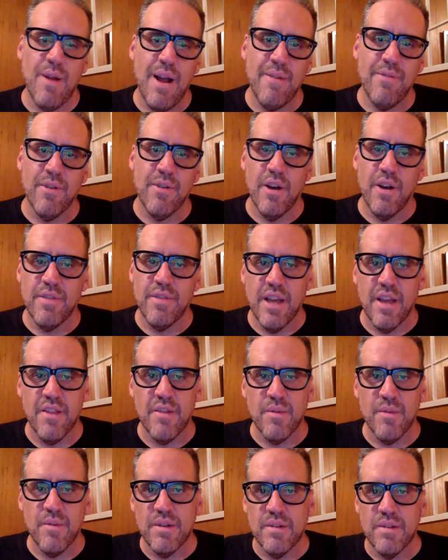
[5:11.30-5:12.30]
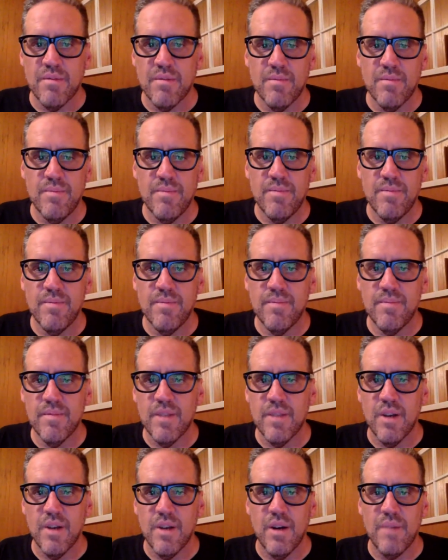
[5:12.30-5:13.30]
raffled off the other one.
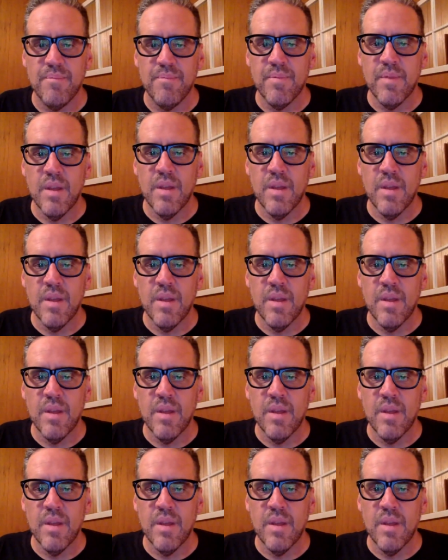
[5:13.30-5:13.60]
So,